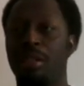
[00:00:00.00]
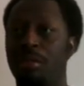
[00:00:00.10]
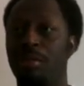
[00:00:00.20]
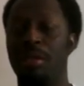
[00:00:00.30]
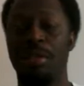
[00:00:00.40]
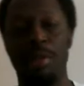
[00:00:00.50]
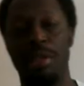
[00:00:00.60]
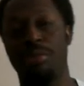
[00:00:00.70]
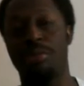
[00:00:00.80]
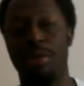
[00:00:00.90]
one of the
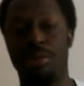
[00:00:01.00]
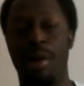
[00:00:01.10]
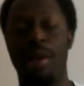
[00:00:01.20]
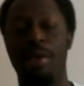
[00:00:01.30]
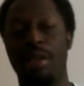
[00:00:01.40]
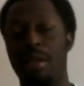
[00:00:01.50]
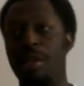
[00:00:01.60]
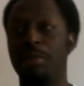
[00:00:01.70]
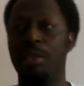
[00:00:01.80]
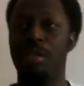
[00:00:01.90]
biggest reasons why they come
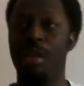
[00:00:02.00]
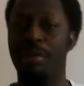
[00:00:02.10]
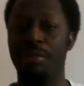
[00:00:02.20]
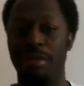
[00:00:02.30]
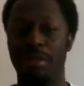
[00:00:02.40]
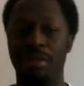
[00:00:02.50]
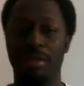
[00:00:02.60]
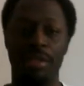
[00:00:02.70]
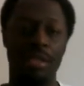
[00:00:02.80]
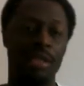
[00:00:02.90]
to these conferences
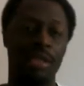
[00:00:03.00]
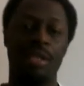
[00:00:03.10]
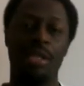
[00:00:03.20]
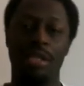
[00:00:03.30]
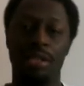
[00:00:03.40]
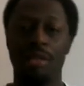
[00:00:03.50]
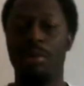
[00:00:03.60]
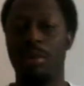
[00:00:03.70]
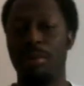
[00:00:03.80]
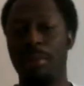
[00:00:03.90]
is because they
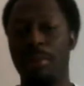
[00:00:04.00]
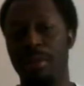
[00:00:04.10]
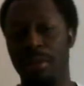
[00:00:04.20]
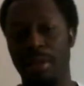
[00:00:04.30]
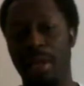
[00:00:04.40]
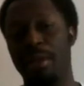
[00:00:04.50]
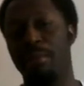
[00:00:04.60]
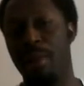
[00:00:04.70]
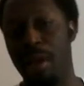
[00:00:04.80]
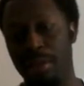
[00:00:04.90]
want to meet
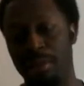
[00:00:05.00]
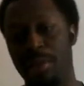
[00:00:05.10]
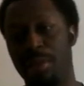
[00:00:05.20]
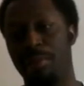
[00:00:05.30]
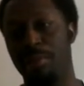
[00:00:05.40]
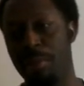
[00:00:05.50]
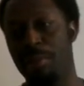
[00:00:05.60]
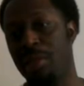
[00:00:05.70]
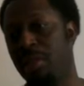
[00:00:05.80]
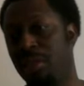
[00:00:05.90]
like-minded people
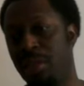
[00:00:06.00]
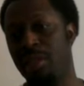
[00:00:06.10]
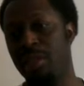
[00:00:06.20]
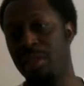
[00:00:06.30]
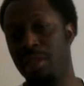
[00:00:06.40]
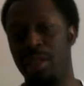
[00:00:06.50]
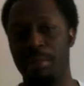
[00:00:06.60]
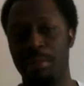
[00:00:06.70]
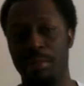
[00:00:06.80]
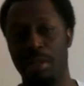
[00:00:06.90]
that's into the
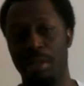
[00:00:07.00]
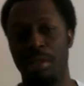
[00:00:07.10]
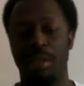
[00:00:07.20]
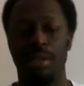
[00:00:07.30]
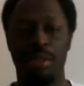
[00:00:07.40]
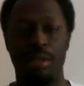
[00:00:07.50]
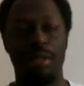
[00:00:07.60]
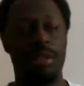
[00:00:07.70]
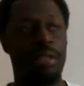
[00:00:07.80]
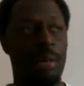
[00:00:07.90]
same
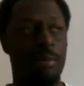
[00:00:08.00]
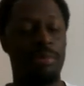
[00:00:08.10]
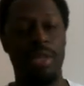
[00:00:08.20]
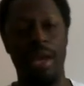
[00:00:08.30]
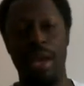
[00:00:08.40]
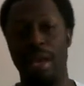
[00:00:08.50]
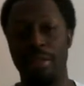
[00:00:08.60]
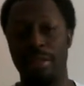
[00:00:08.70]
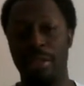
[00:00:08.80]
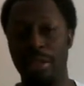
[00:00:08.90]
type of jazz
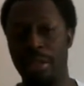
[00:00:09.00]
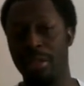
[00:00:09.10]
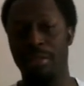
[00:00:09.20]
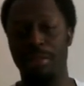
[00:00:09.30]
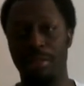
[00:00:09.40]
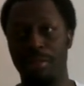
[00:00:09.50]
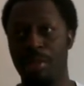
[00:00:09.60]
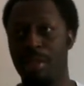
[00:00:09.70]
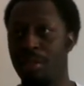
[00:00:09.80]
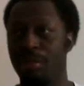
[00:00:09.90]
that they're into.
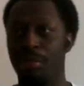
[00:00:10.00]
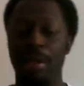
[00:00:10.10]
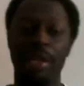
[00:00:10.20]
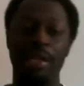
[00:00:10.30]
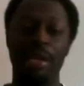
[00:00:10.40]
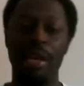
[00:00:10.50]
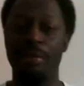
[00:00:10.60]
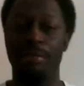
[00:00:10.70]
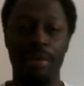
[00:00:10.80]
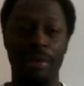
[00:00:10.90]
Because where they came
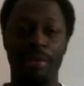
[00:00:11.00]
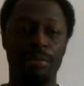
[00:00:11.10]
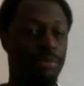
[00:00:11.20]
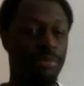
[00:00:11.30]
from,